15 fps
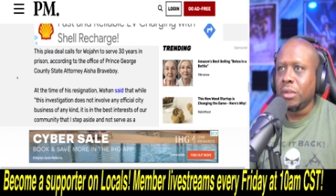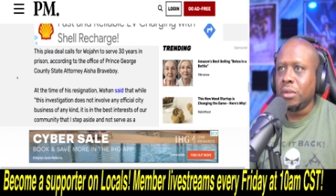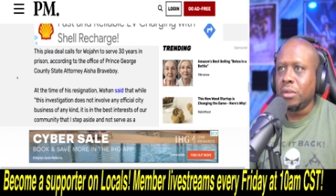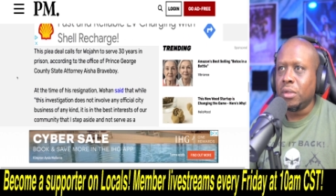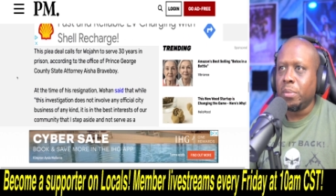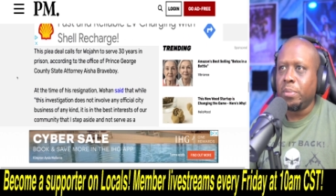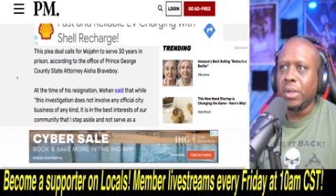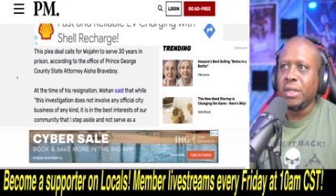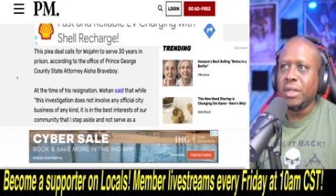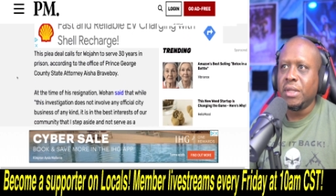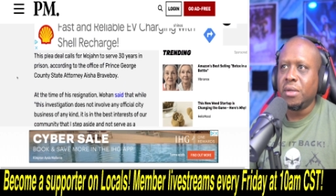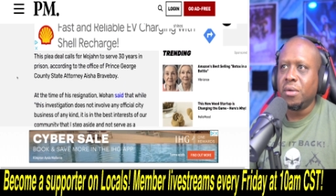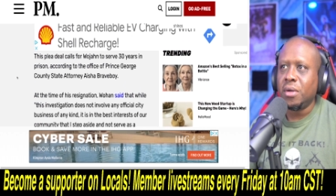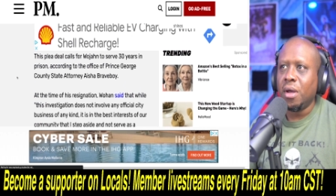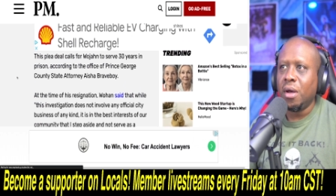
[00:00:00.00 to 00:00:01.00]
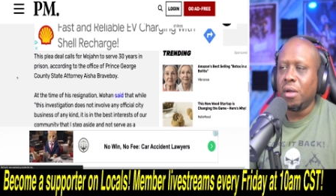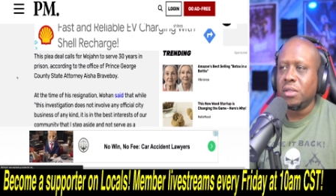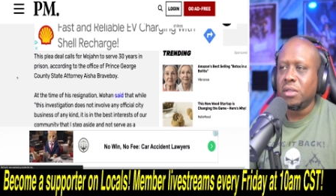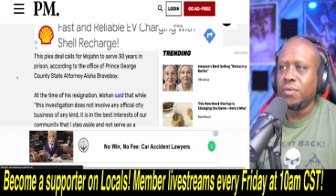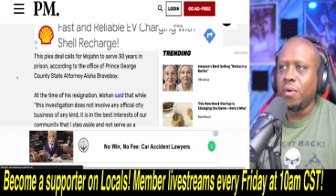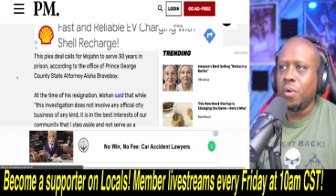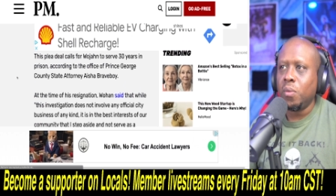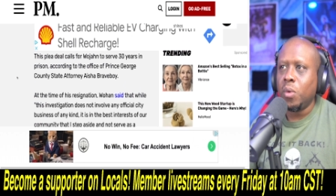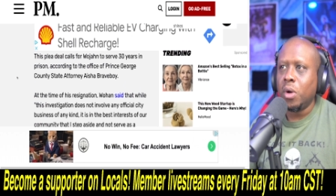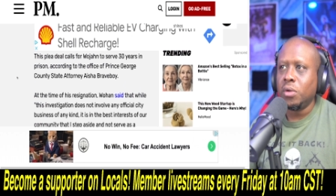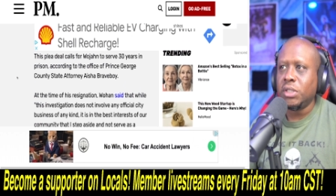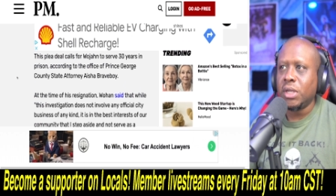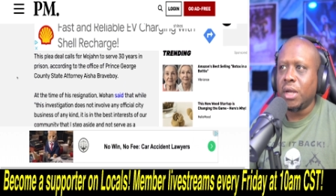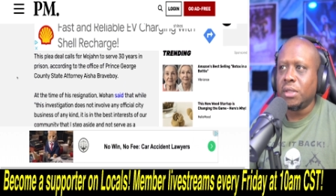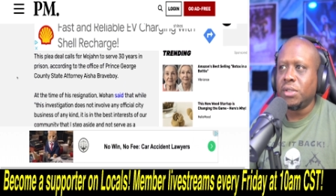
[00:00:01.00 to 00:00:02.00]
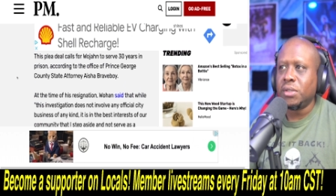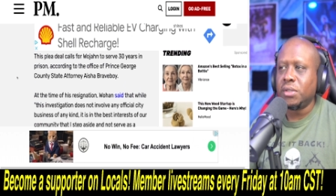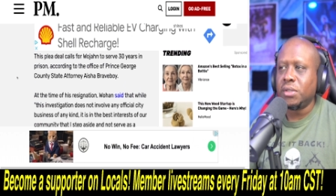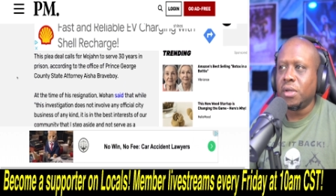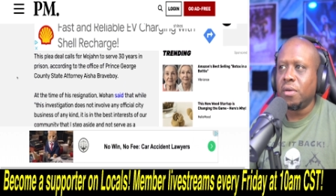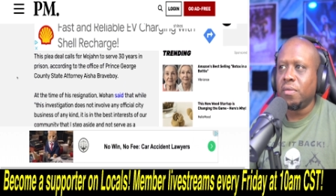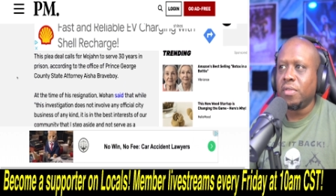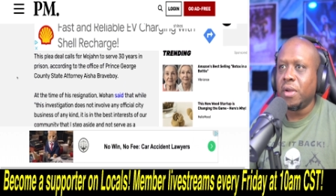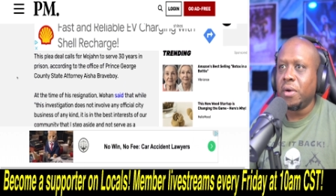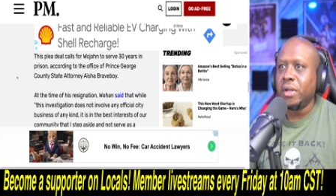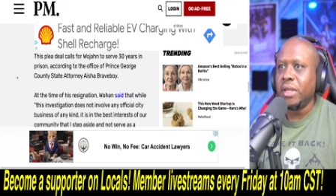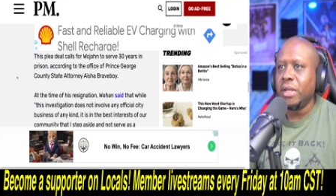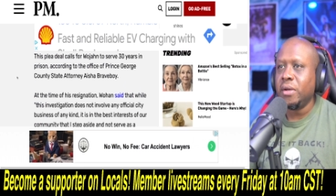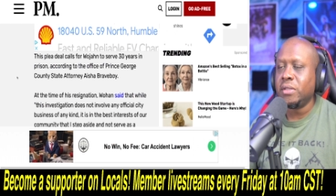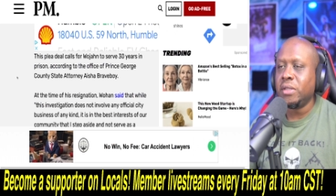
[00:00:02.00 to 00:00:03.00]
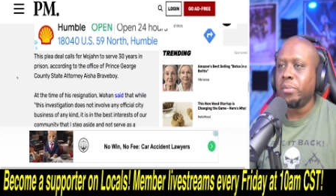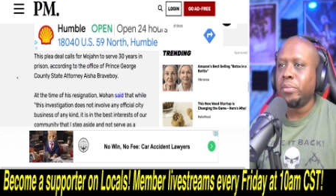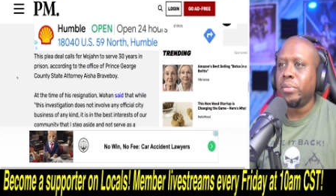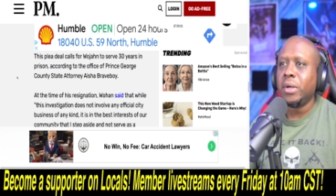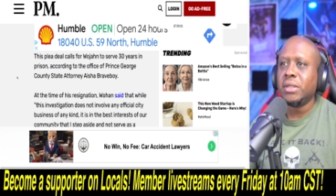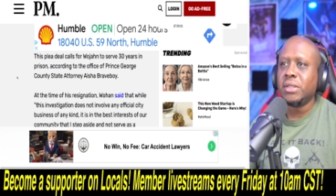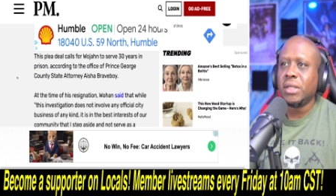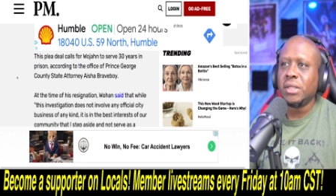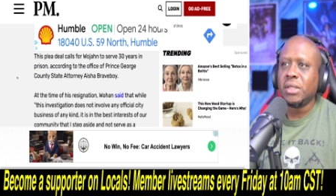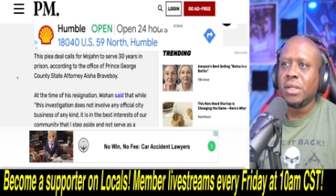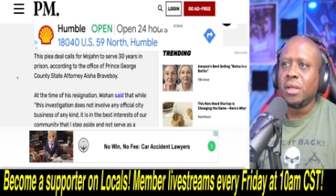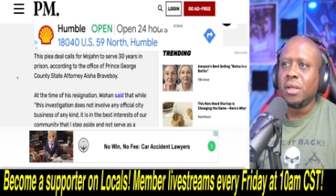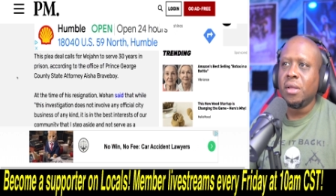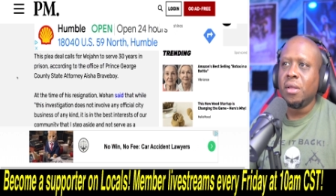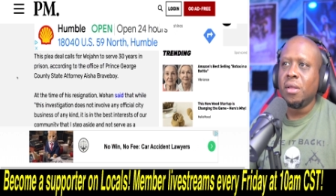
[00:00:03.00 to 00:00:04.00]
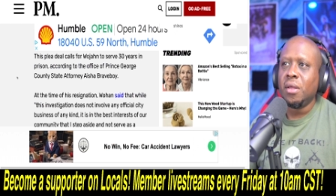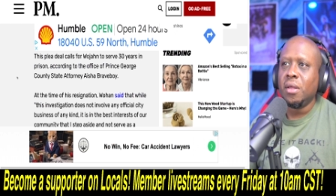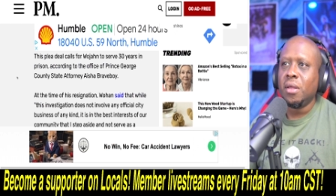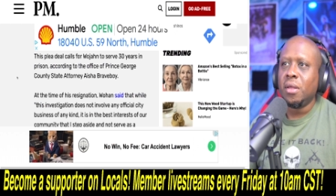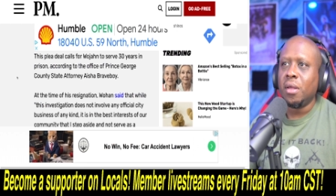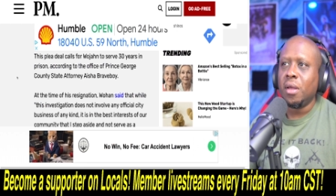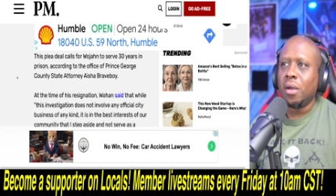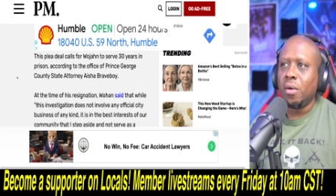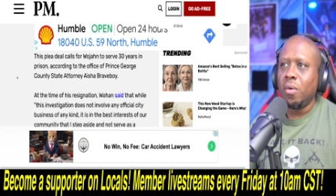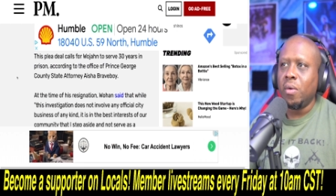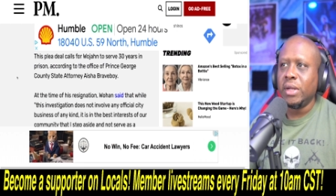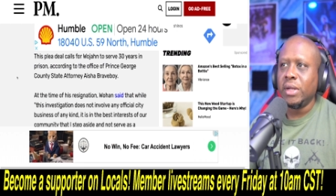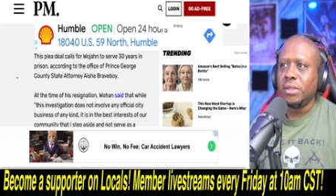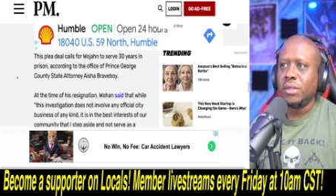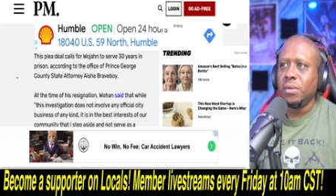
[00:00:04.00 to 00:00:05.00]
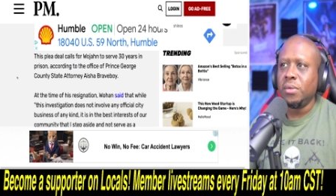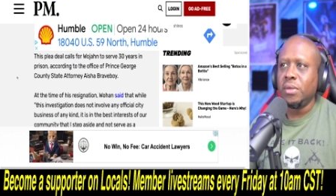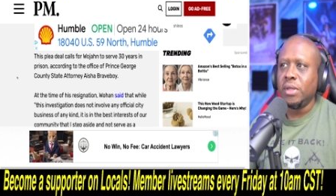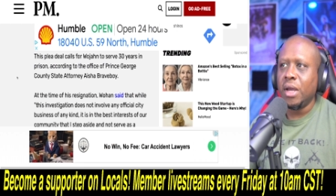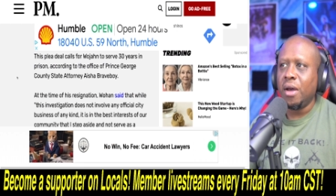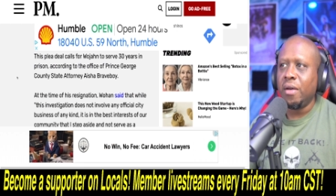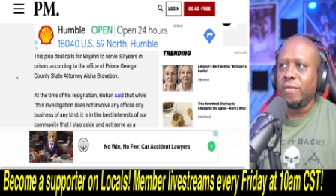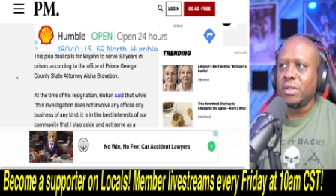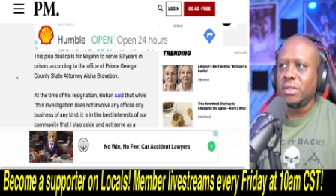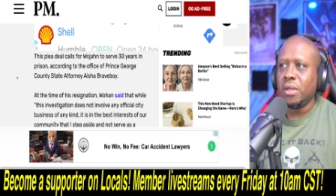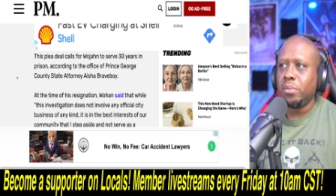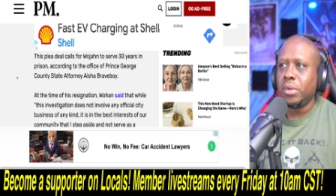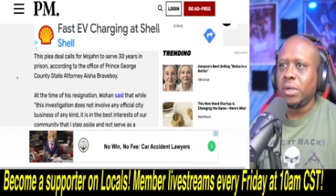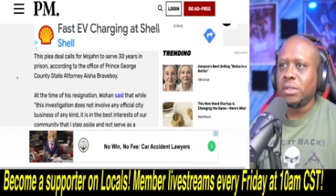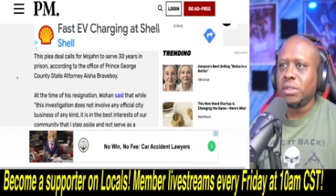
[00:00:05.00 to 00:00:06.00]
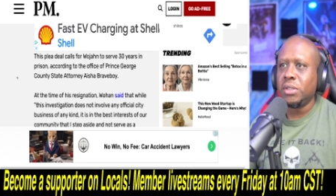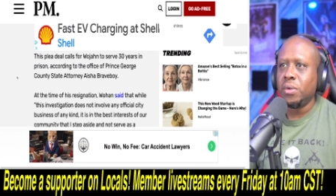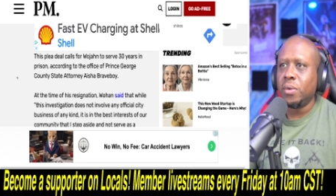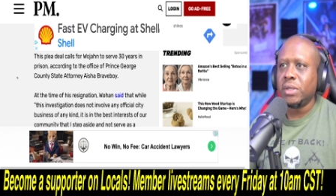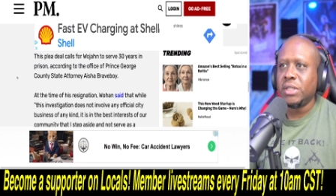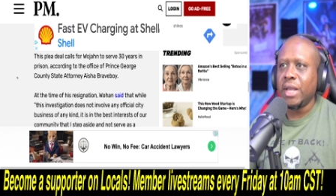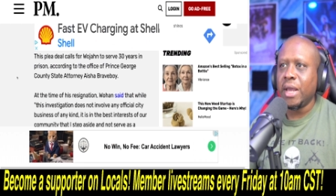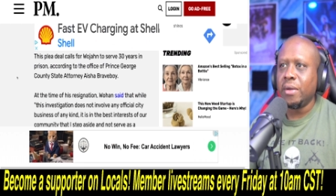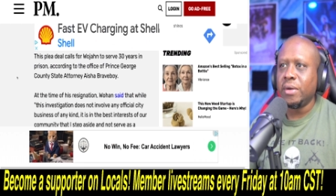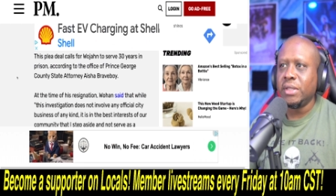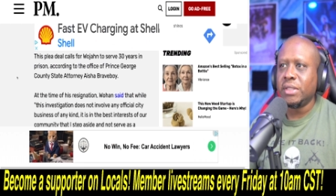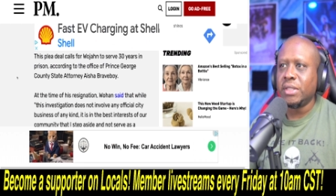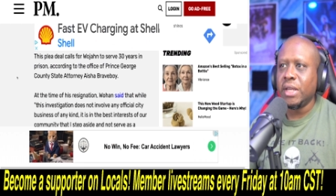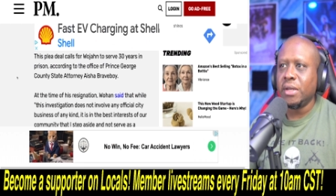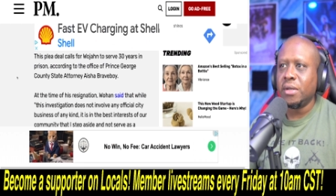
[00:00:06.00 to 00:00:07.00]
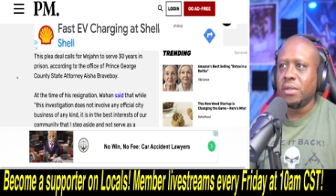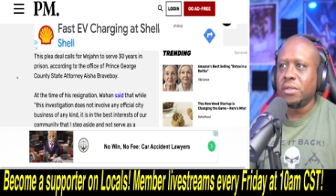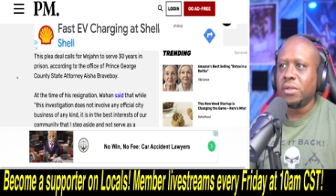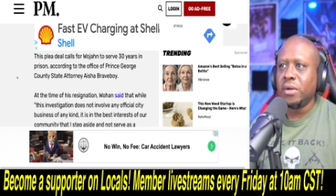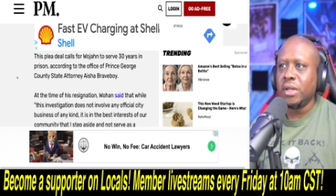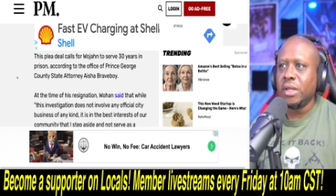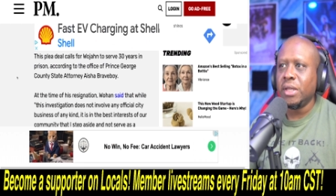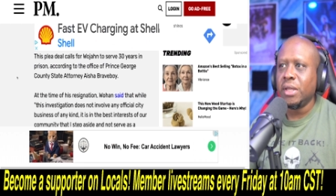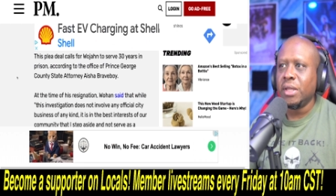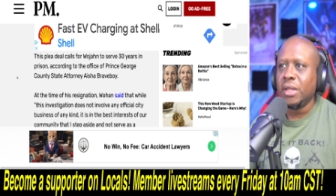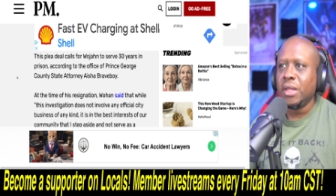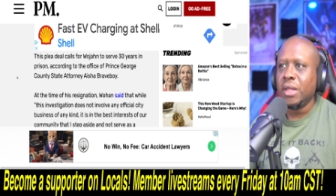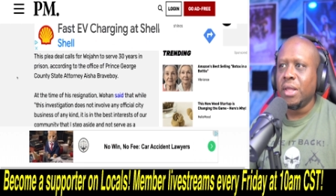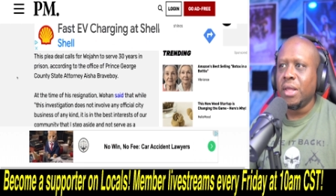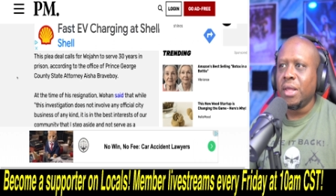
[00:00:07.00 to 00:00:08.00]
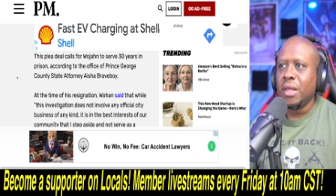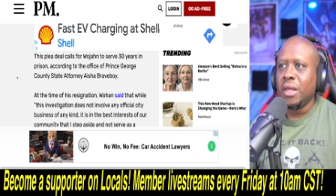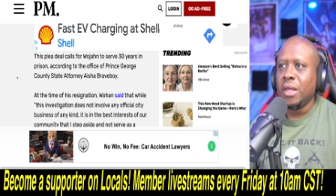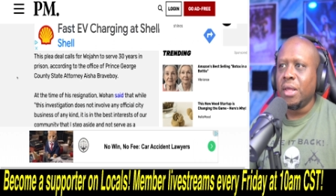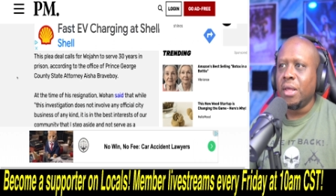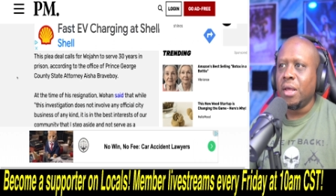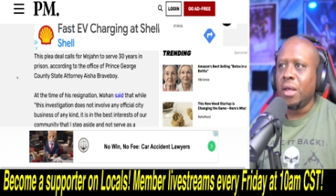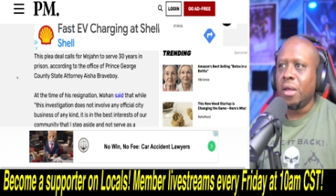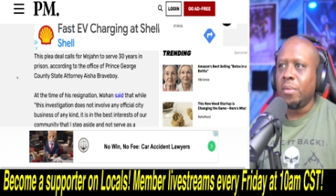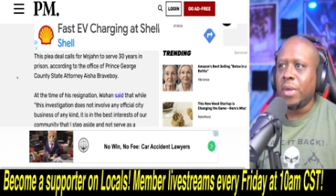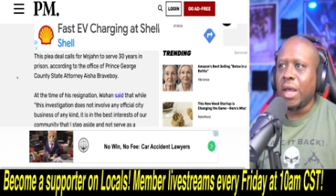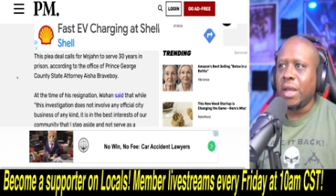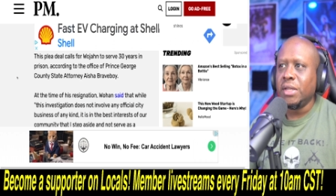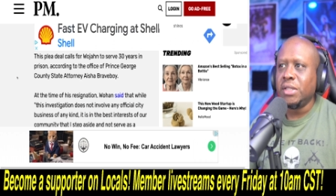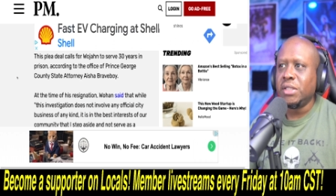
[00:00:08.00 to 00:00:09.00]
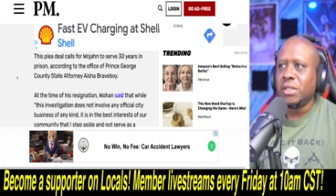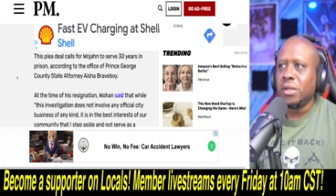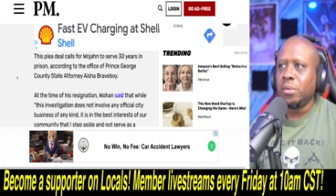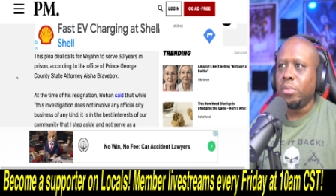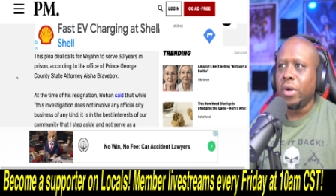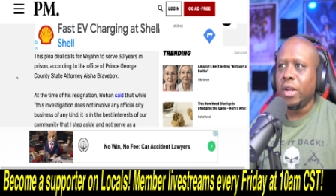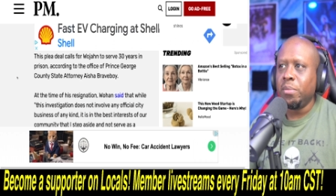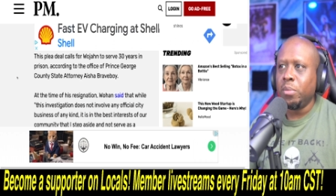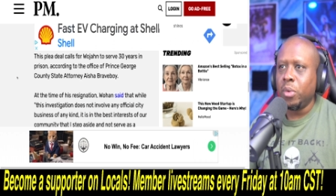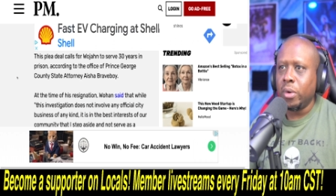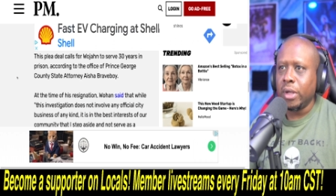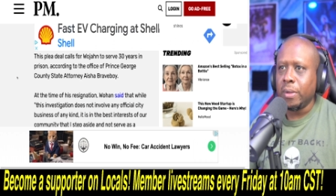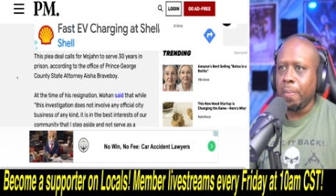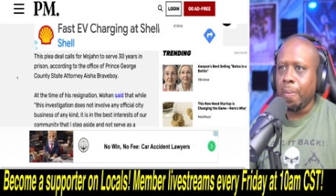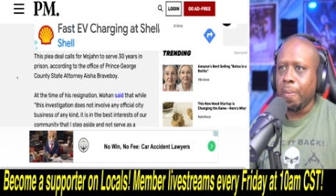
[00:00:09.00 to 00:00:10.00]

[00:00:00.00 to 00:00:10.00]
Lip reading: The plea deal calls for Wojohn to serve 30 years in prison, according to the office of Prince George County State Attorney Aisha Braveboy.